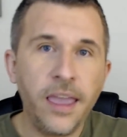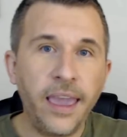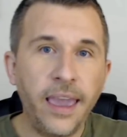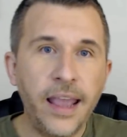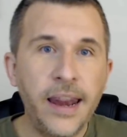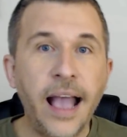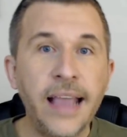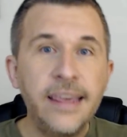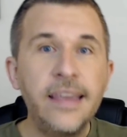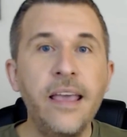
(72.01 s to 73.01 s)
And I
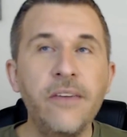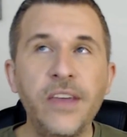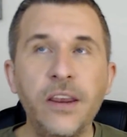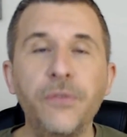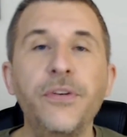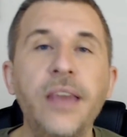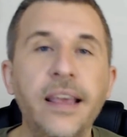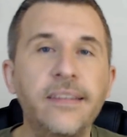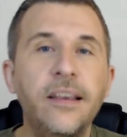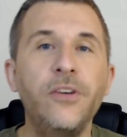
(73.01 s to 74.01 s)
did a video a few
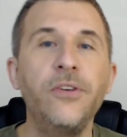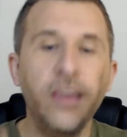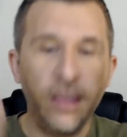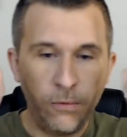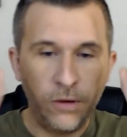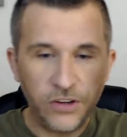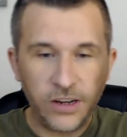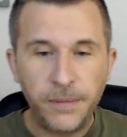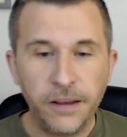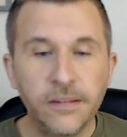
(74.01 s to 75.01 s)
days ago, you can watch it
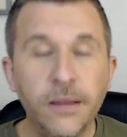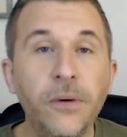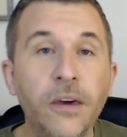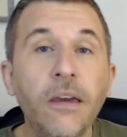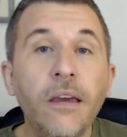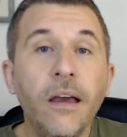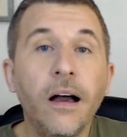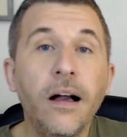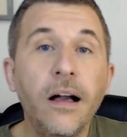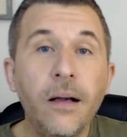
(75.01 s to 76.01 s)
up there somewhere,
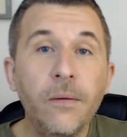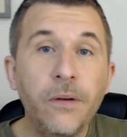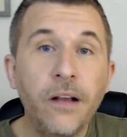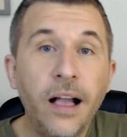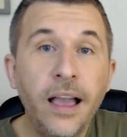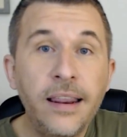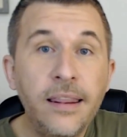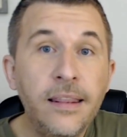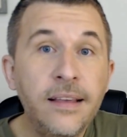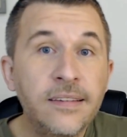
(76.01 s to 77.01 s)
where I
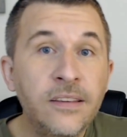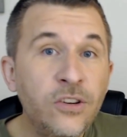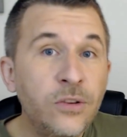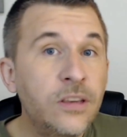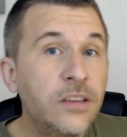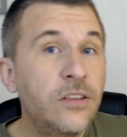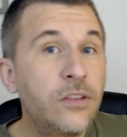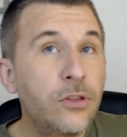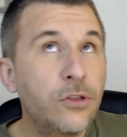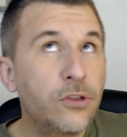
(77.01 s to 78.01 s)
listened to the
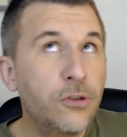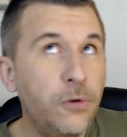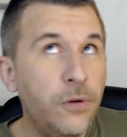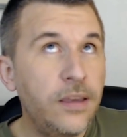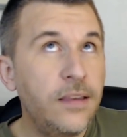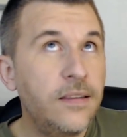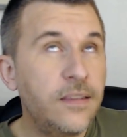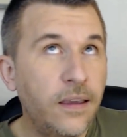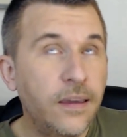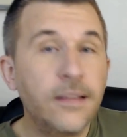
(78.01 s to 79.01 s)

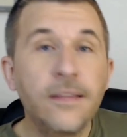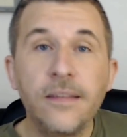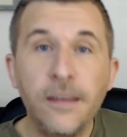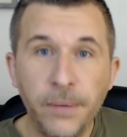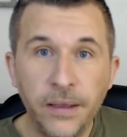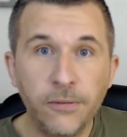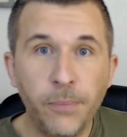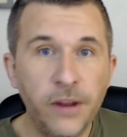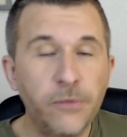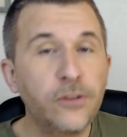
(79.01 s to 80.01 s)
30-second snippets,
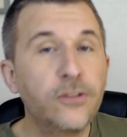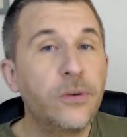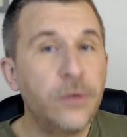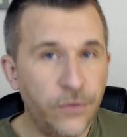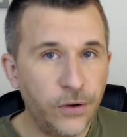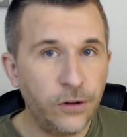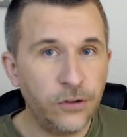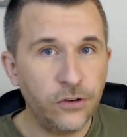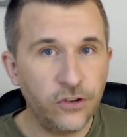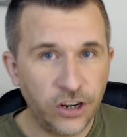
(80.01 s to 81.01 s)
but it was so difficult
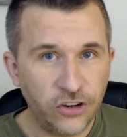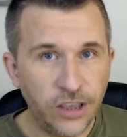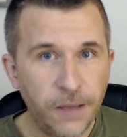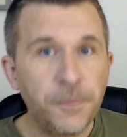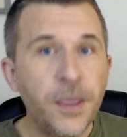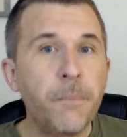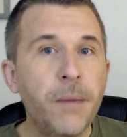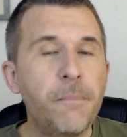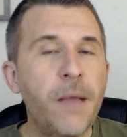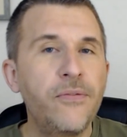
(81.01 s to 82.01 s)
to judge them.
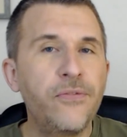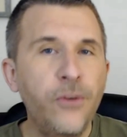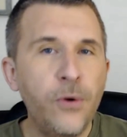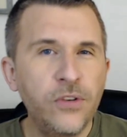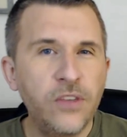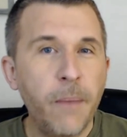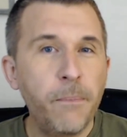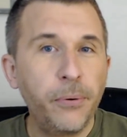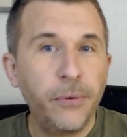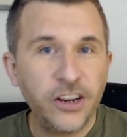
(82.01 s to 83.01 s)
But my first
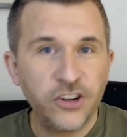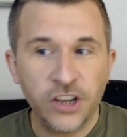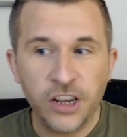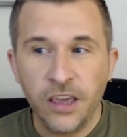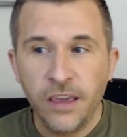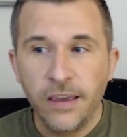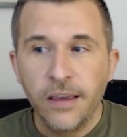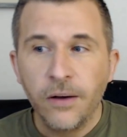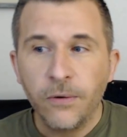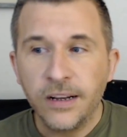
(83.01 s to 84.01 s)
impression
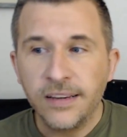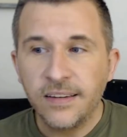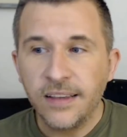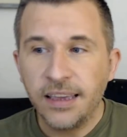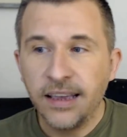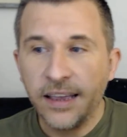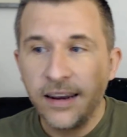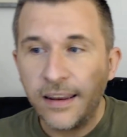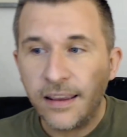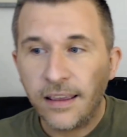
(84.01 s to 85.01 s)
was
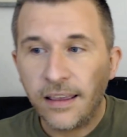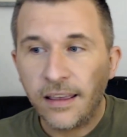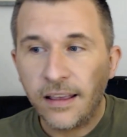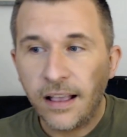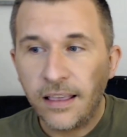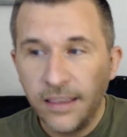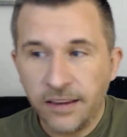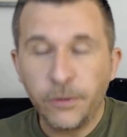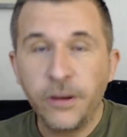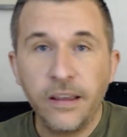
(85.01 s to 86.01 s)
that
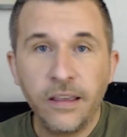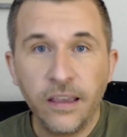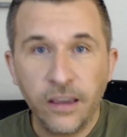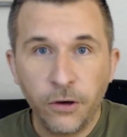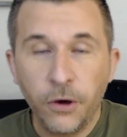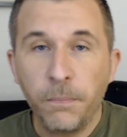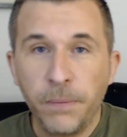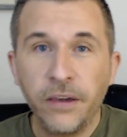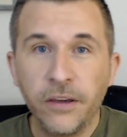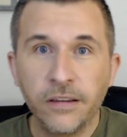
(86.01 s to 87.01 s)
this one could
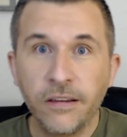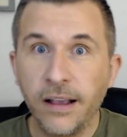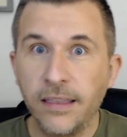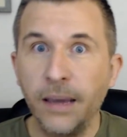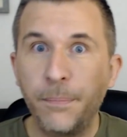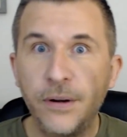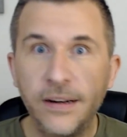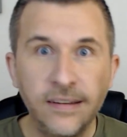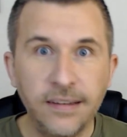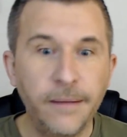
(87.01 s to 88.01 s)
be a good song. I think I put it in
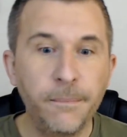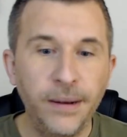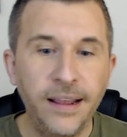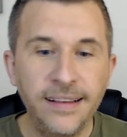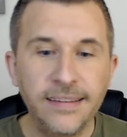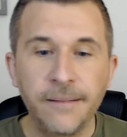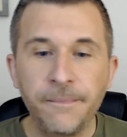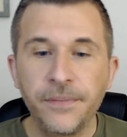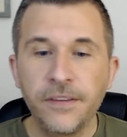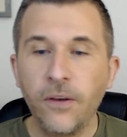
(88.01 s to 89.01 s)
2nd place.
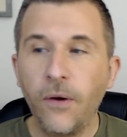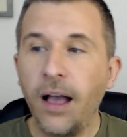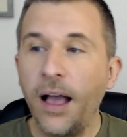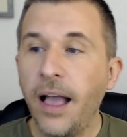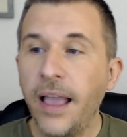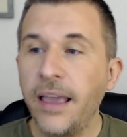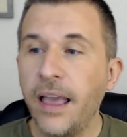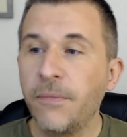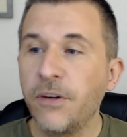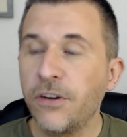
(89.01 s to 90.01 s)
So I
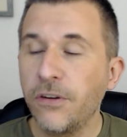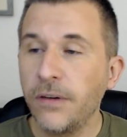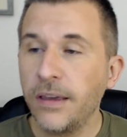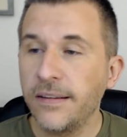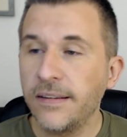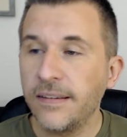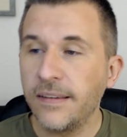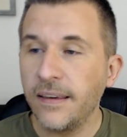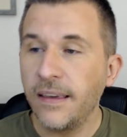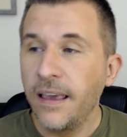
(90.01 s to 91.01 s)
am curious to
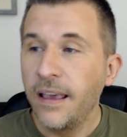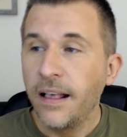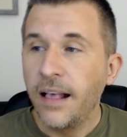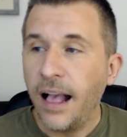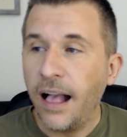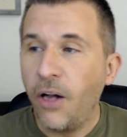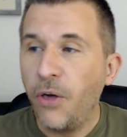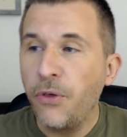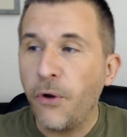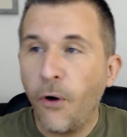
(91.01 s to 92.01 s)
see how
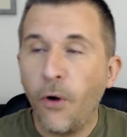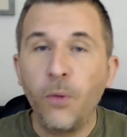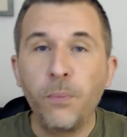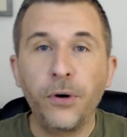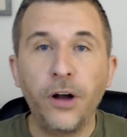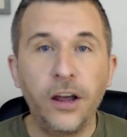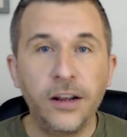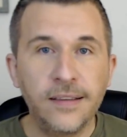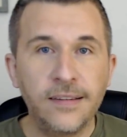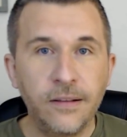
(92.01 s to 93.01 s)
the whole
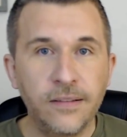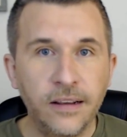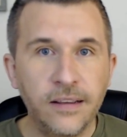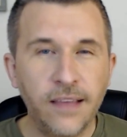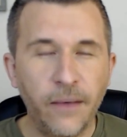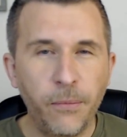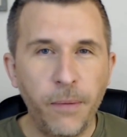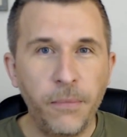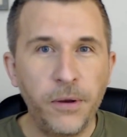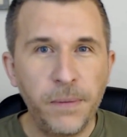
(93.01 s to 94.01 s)
product sounds like, because I
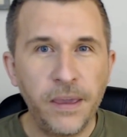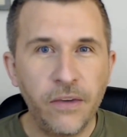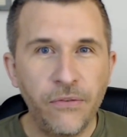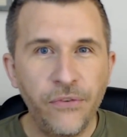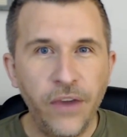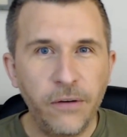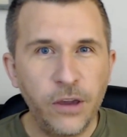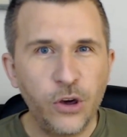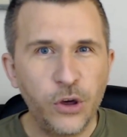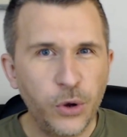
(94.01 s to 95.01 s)
remember it being a very
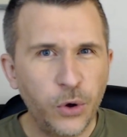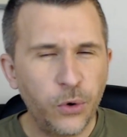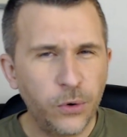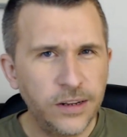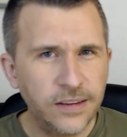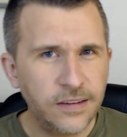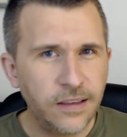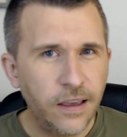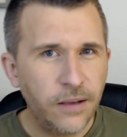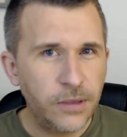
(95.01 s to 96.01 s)
good chorus
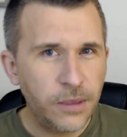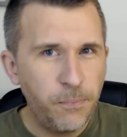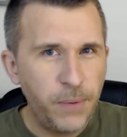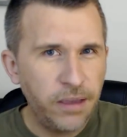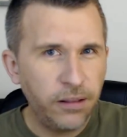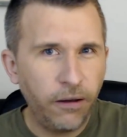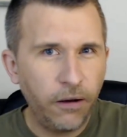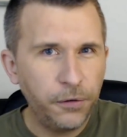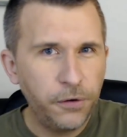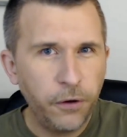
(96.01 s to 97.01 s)
with a big
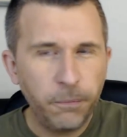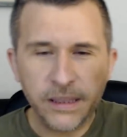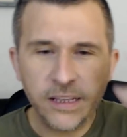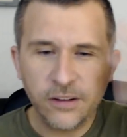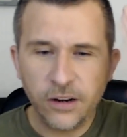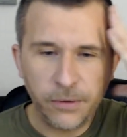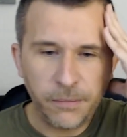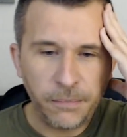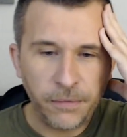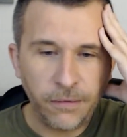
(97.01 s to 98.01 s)
long note, but that's all I
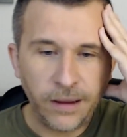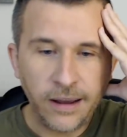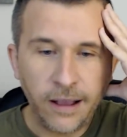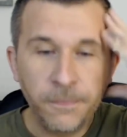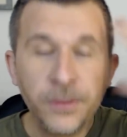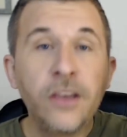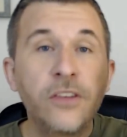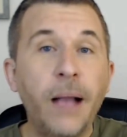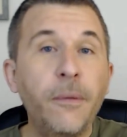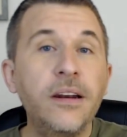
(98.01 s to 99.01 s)
remember right now.
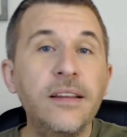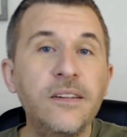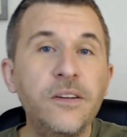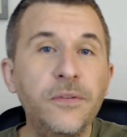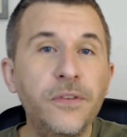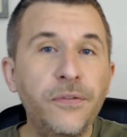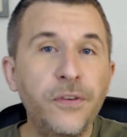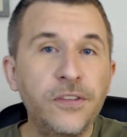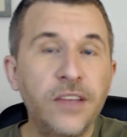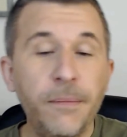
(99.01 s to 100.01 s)
So I'm gonna listen to it for the
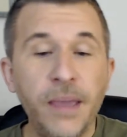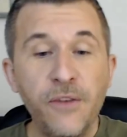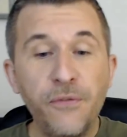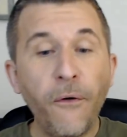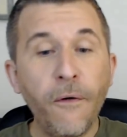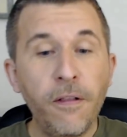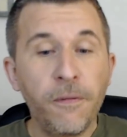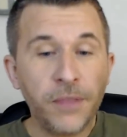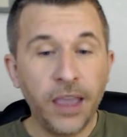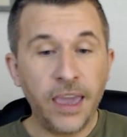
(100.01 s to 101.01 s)
first time in full
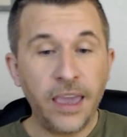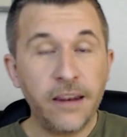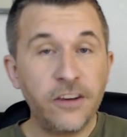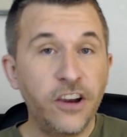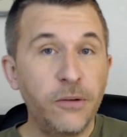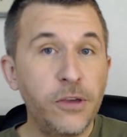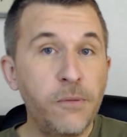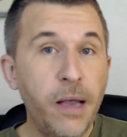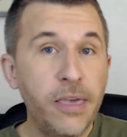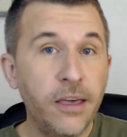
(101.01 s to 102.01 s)
and share with you
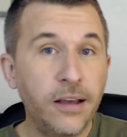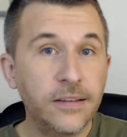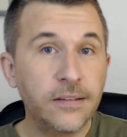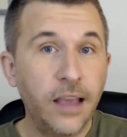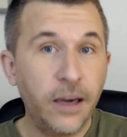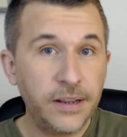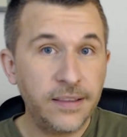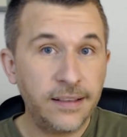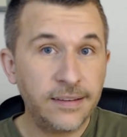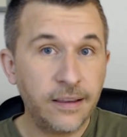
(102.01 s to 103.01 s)
my thoughts. How does
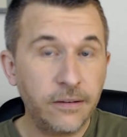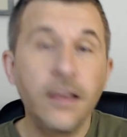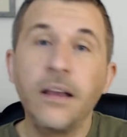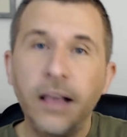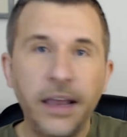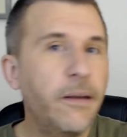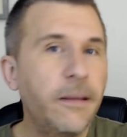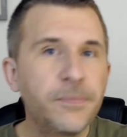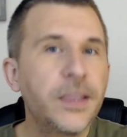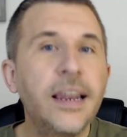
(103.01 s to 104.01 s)
that sound? Anyway,
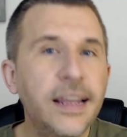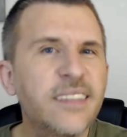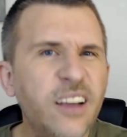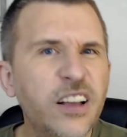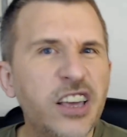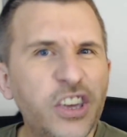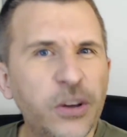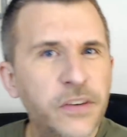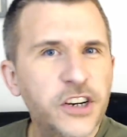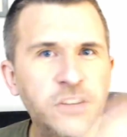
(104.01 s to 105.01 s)
let's talk
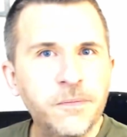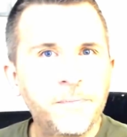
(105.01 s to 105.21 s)
Eurovision.